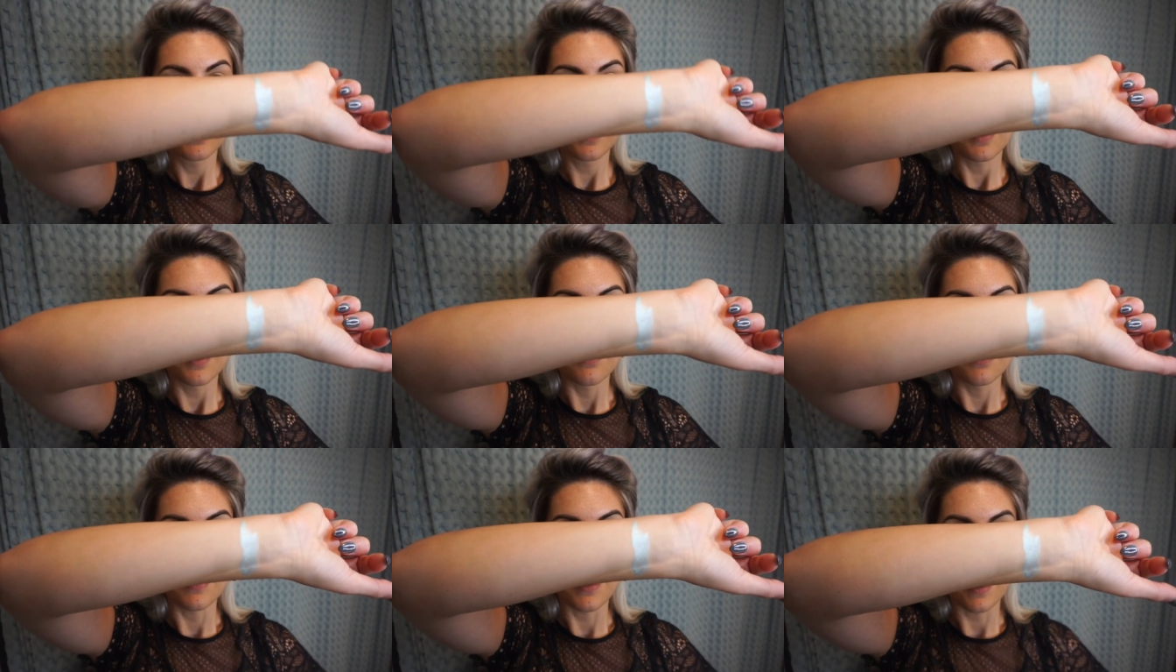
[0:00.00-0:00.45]

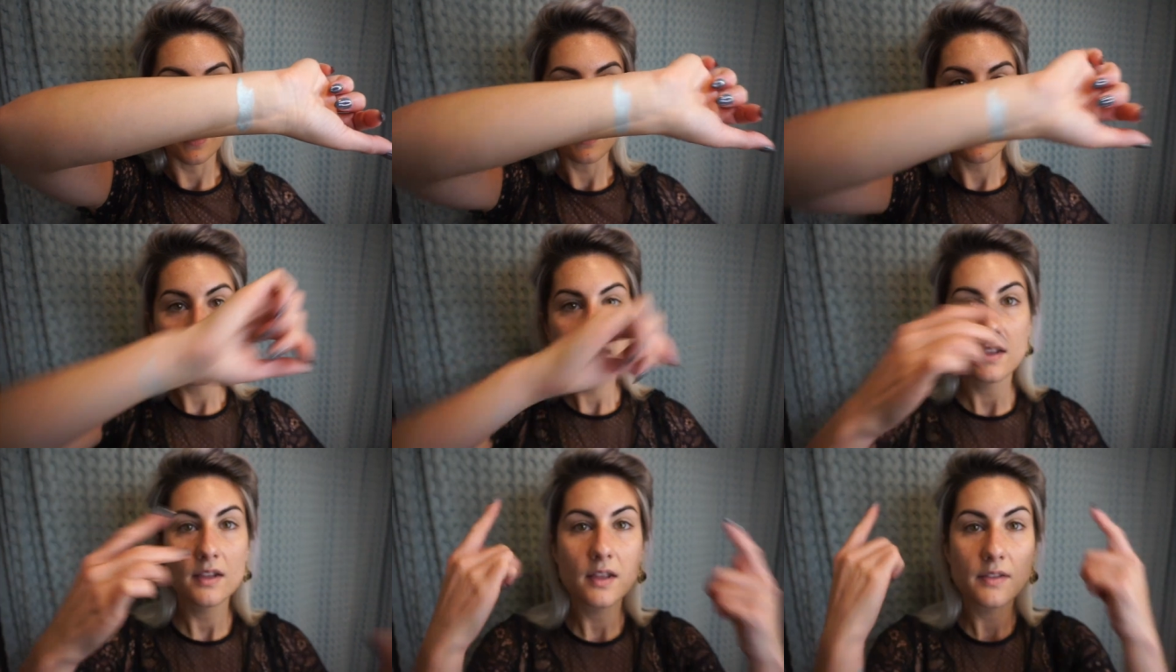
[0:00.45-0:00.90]
and
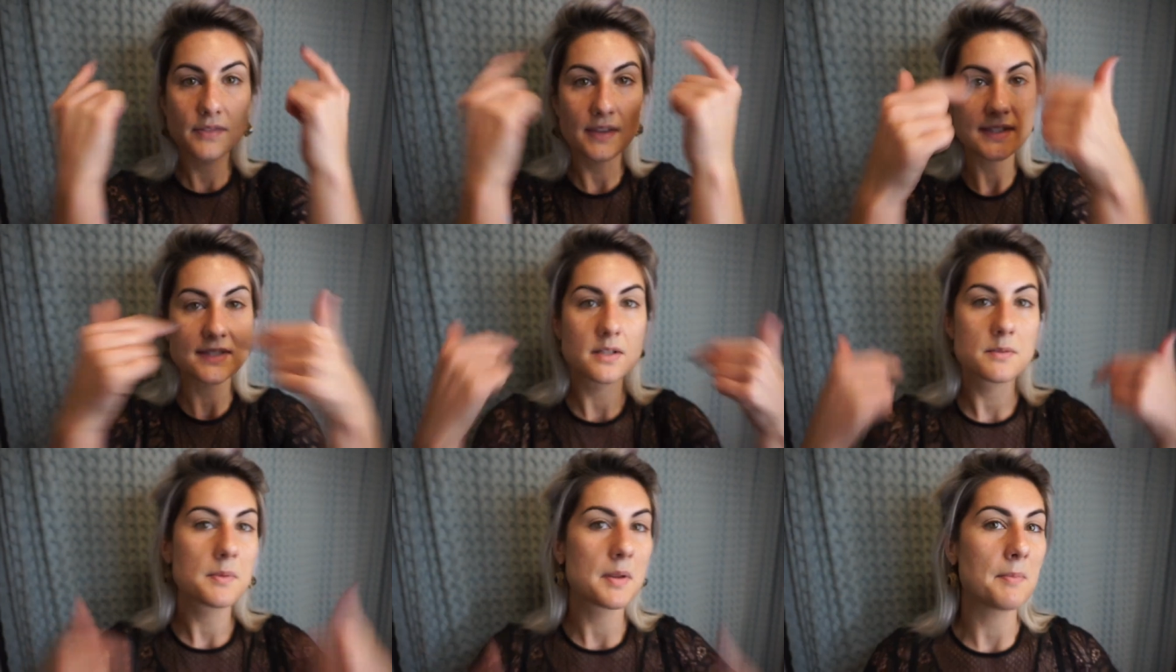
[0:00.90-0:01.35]

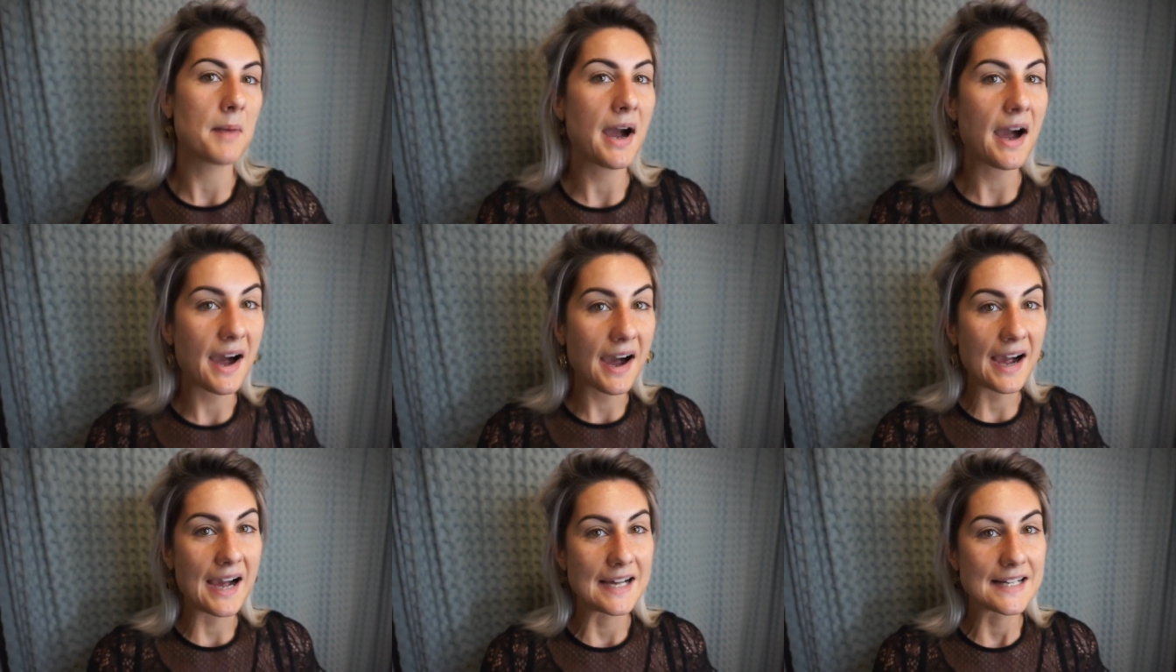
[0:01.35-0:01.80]
that's gonna be my
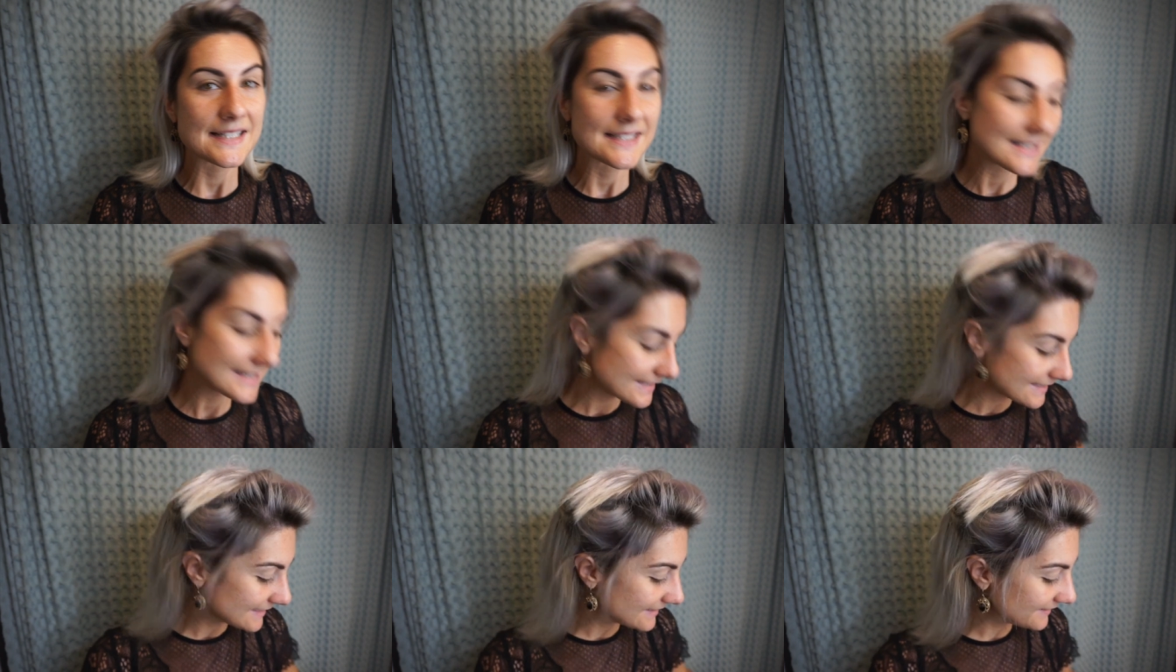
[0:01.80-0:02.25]

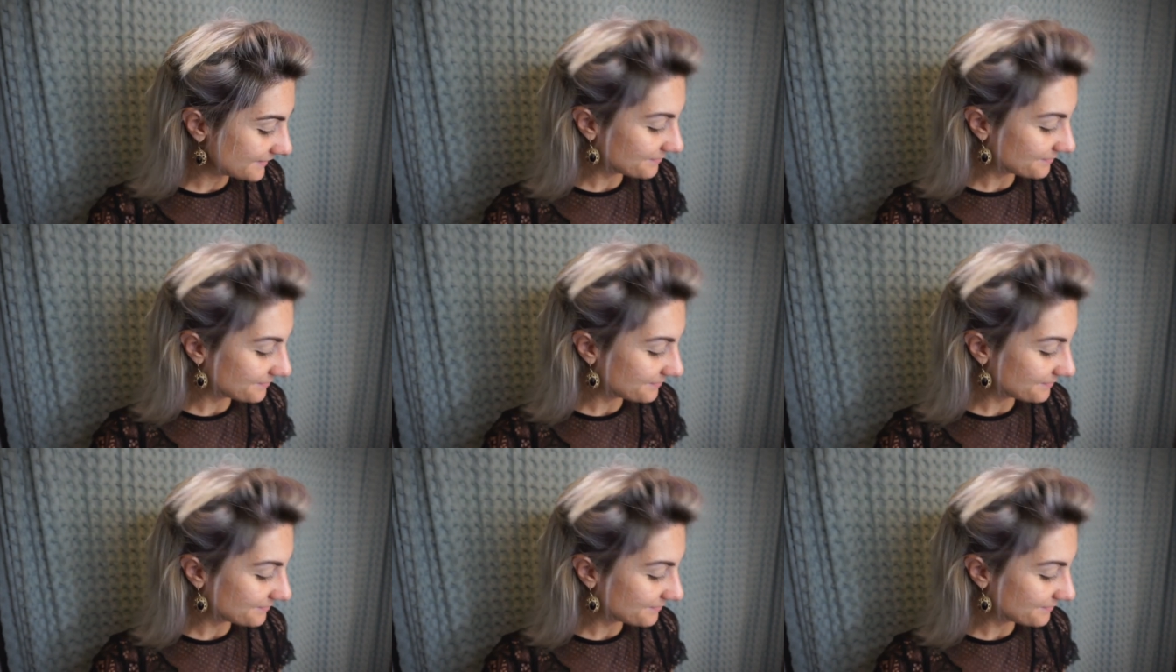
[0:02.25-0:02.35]
eyes,